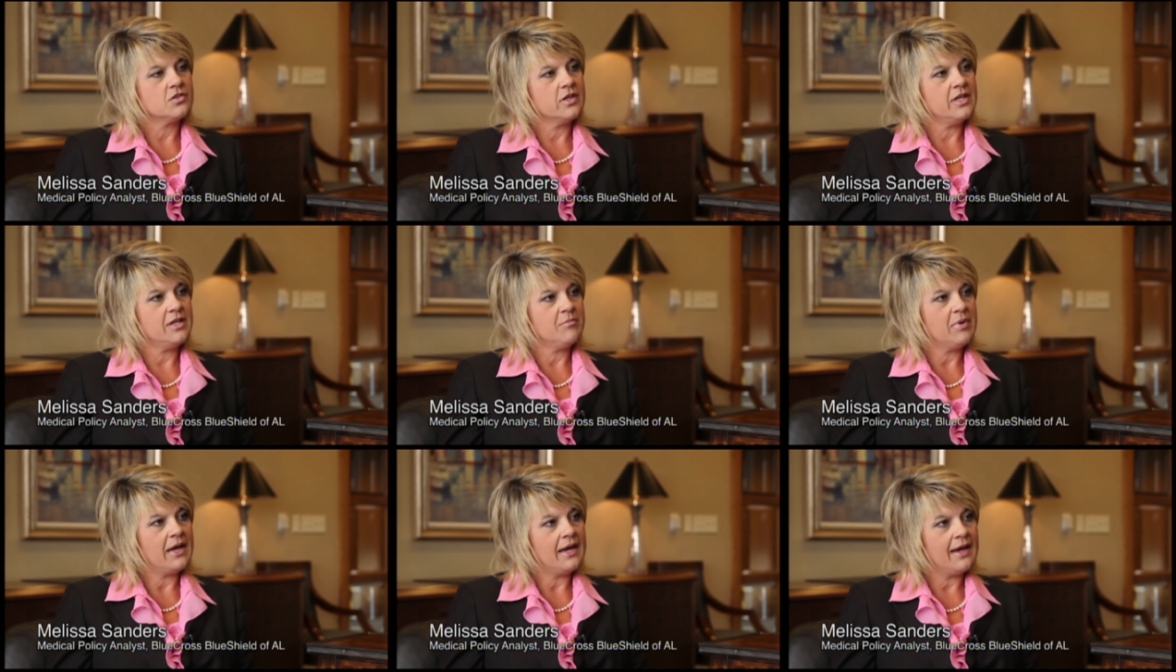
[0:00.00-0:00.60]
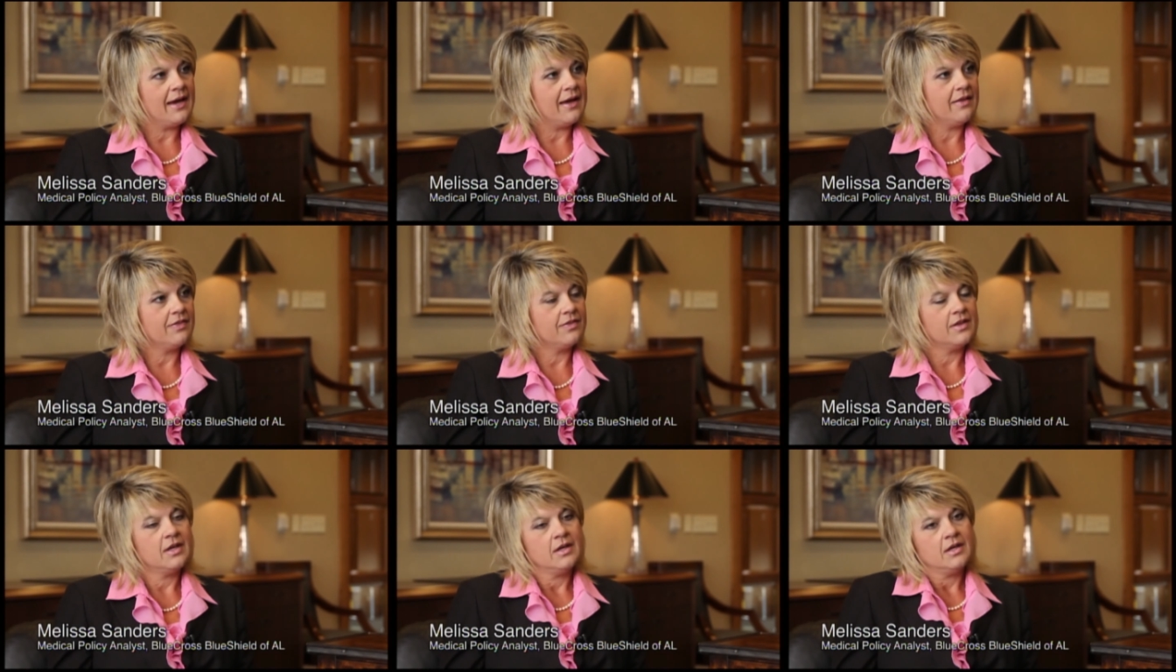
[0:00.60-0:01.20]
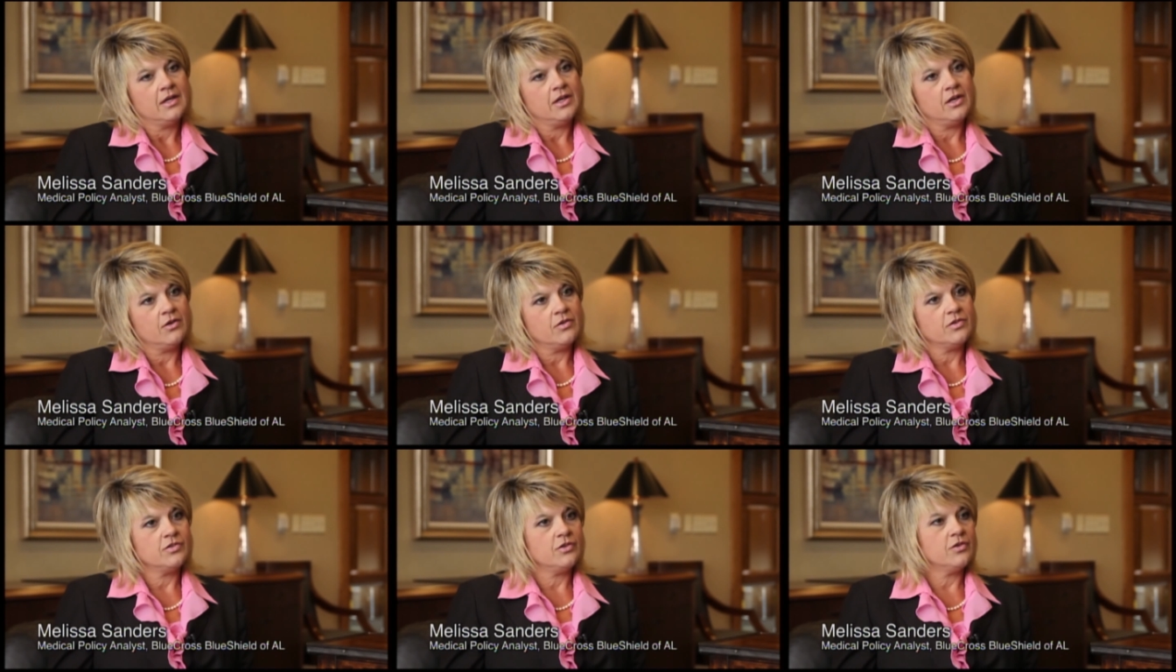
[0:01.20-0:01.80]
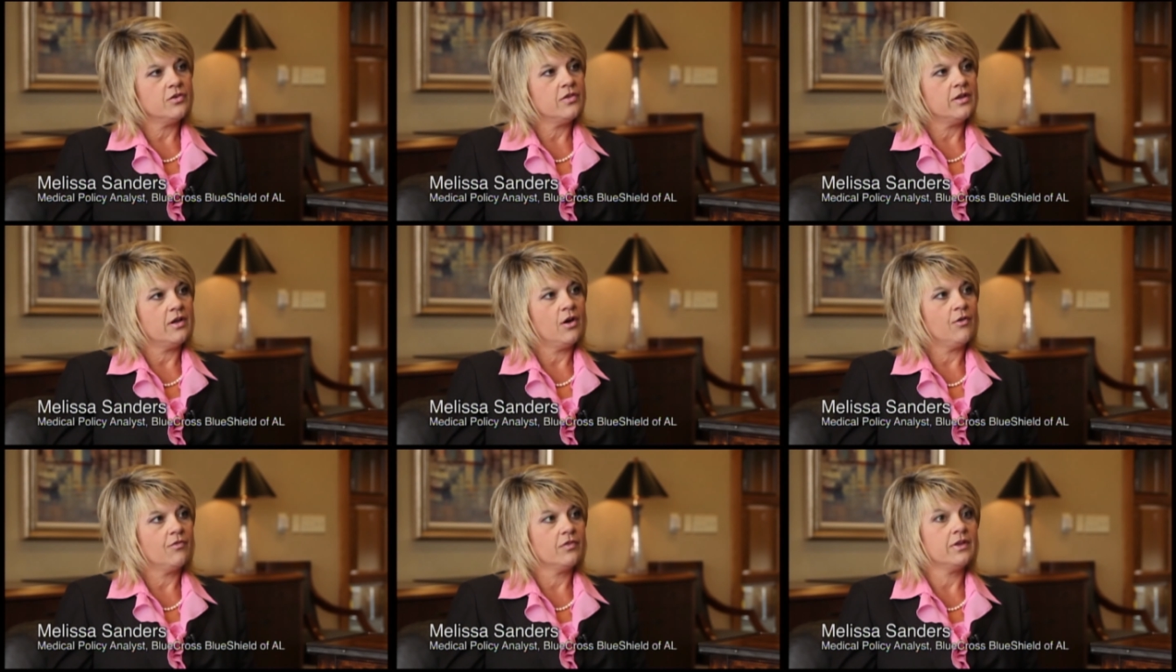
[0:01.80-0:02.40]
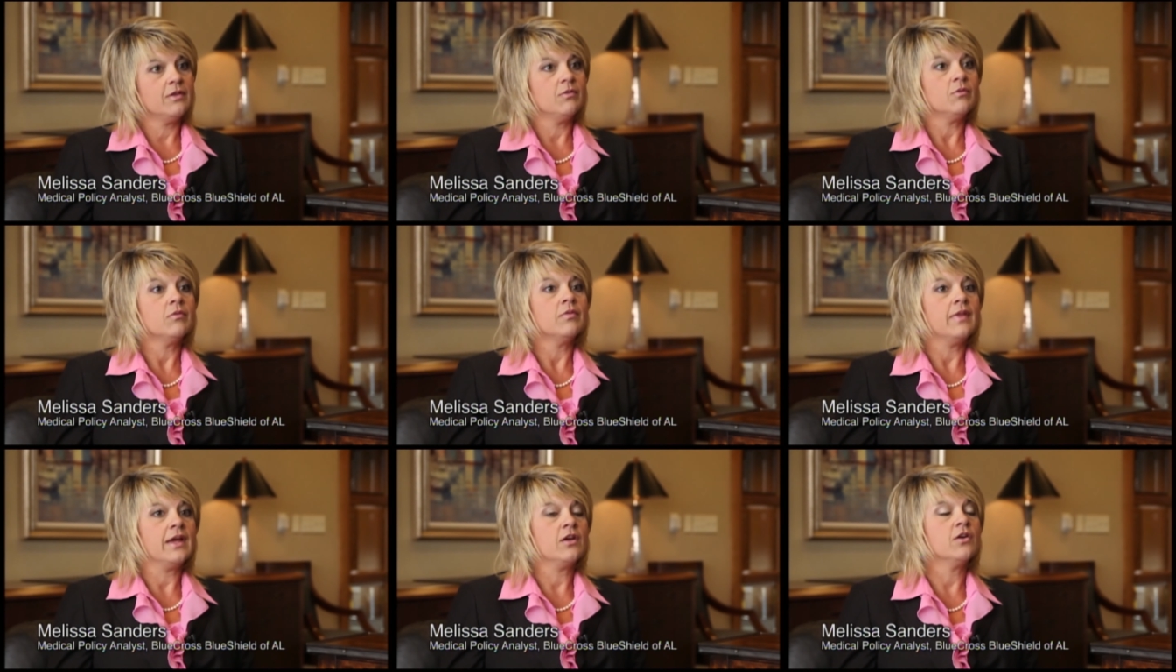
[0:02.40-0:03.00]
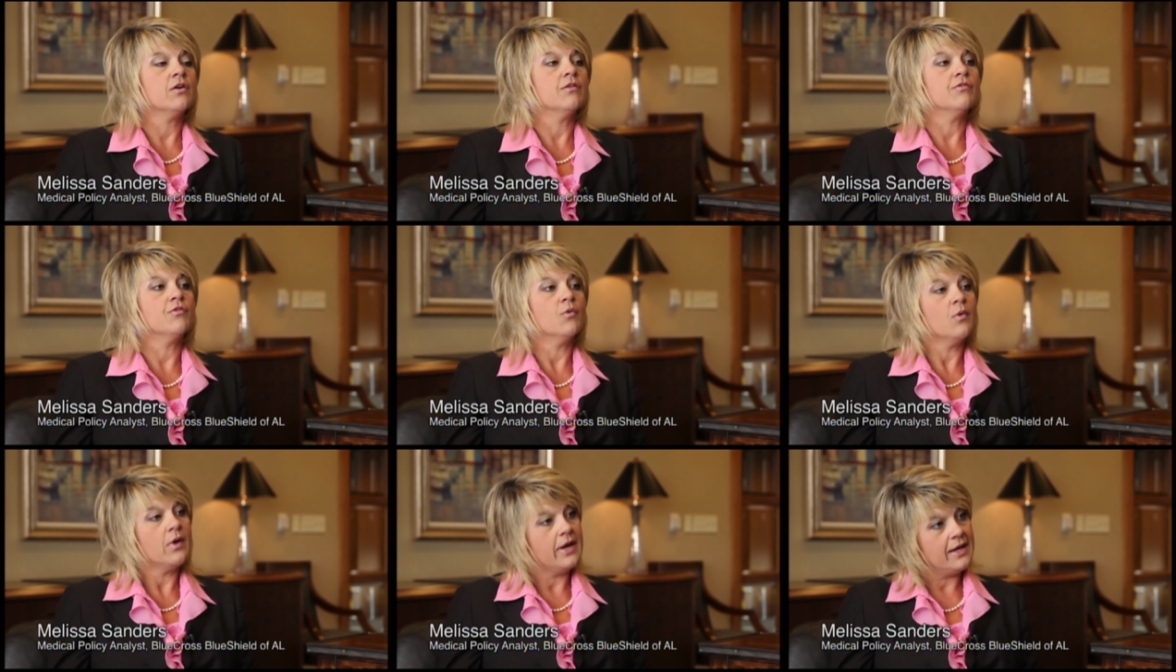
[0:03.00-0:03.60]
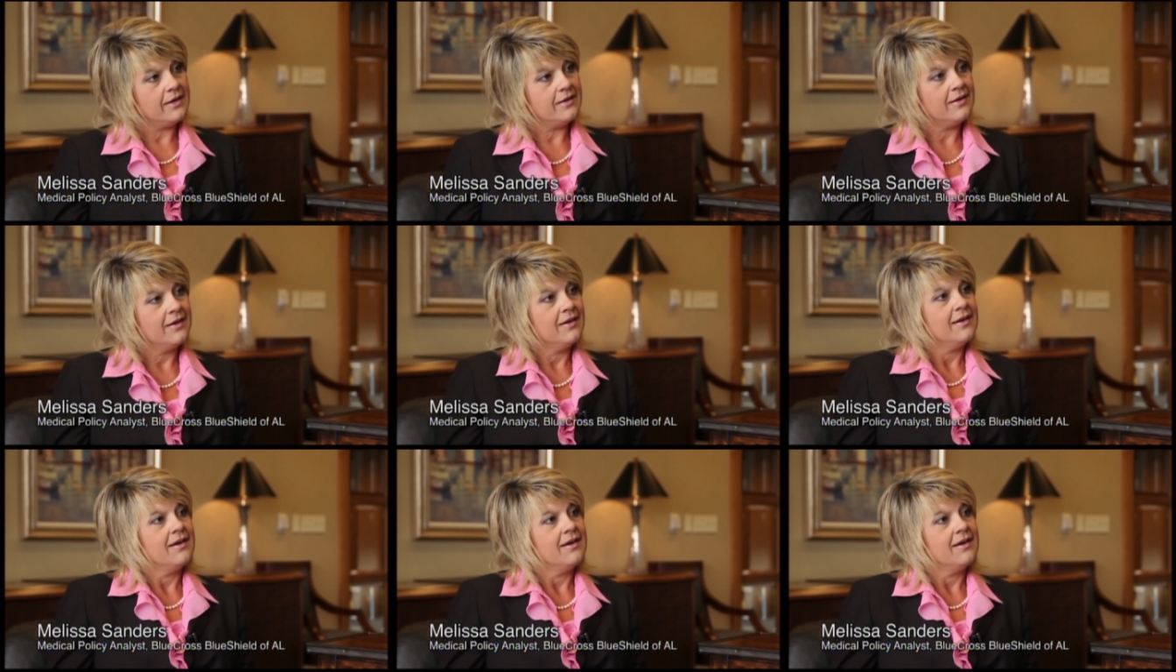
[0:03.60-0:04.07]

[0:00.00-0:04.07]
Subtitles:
screening path, you know, the sooner that hopefully they could avoid